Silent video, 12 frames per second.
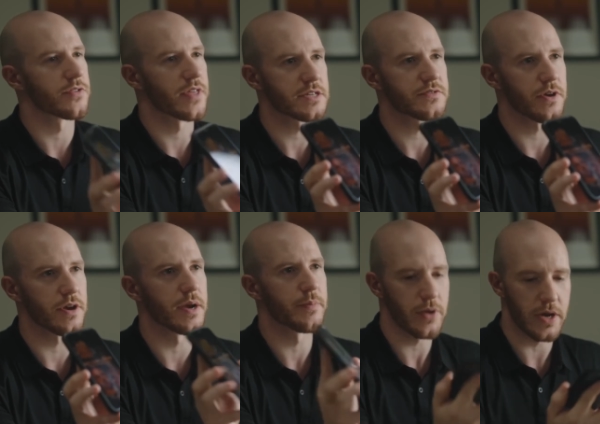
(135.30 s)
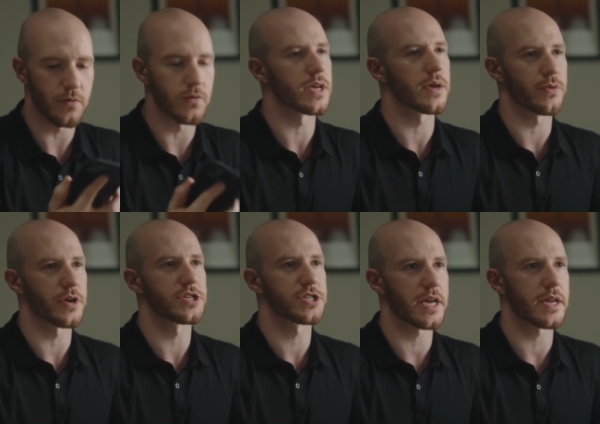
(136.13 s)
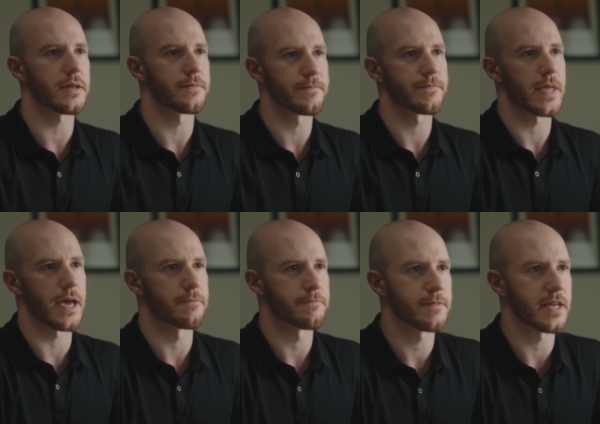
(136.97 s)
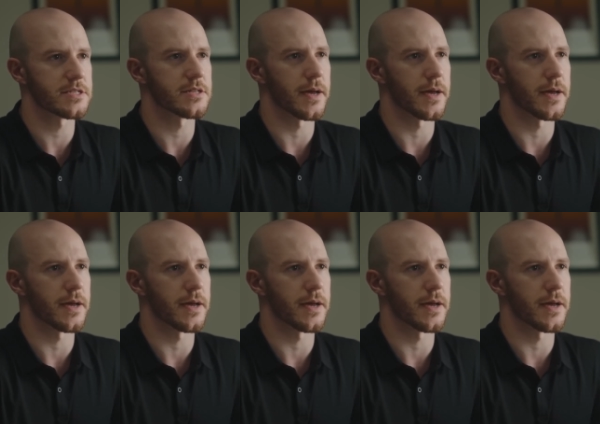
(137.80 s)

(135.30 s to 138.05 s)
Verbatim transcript: thanks for your input. Really appreciate it. yeah. yeah. thanks a lot.